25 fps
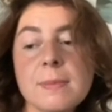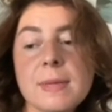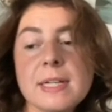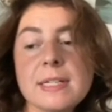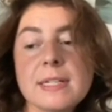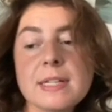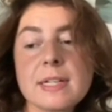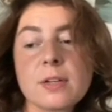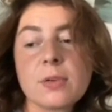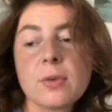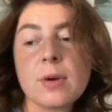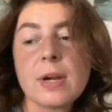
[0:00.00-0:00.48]
my
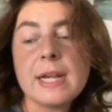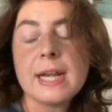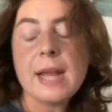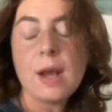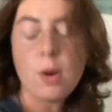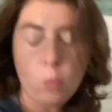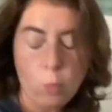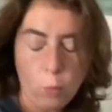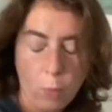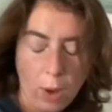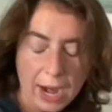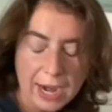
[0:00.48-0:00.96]
dick right now?
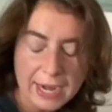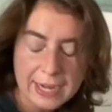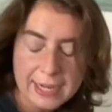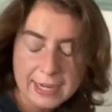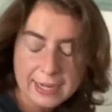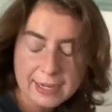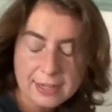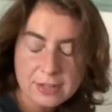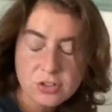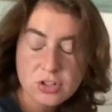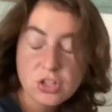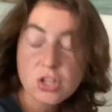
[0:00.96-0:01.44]
Why
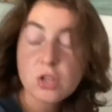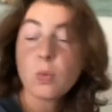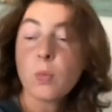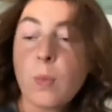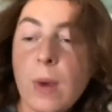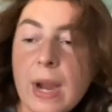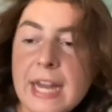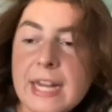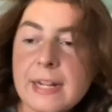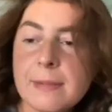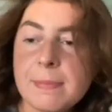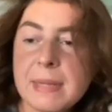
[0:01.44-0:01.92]
didn't you
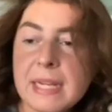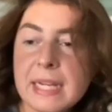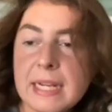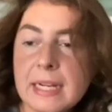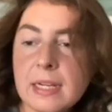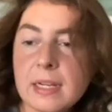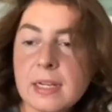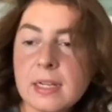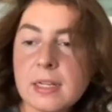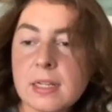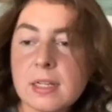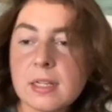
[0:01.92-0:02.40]
wake me?
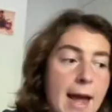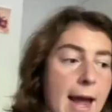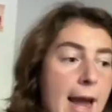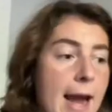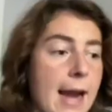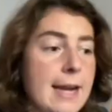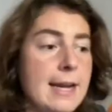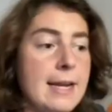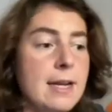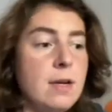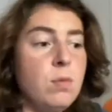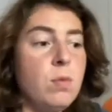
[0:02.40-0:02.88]

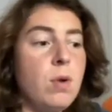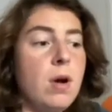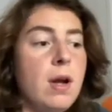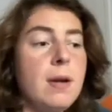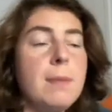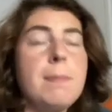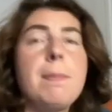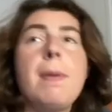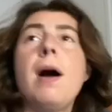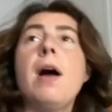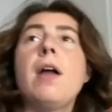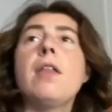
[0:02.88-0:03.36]
I didn't want
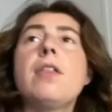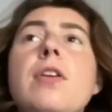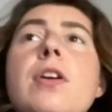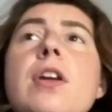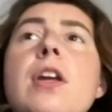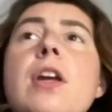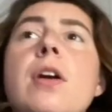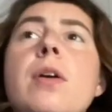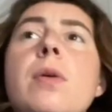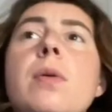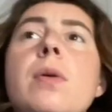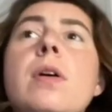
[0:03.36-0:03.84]
to bother
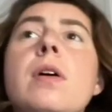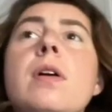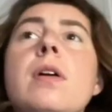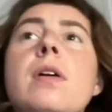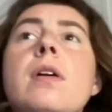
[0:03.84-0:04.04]
you.